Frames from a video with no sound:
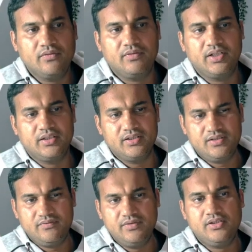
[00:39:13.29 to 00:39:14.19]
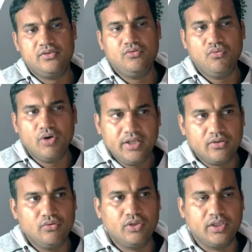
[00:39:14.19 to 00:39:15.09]
of like this, which is quite
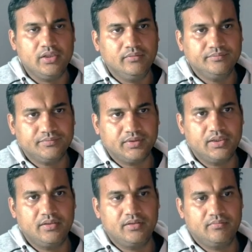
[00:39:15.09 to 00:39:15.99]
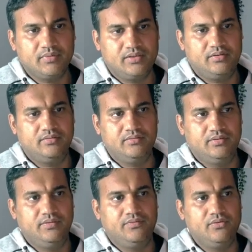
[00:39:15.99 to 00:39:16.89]
okay. And but
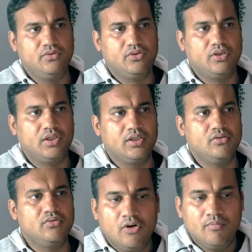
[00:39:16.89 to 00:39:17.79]
if you talk around how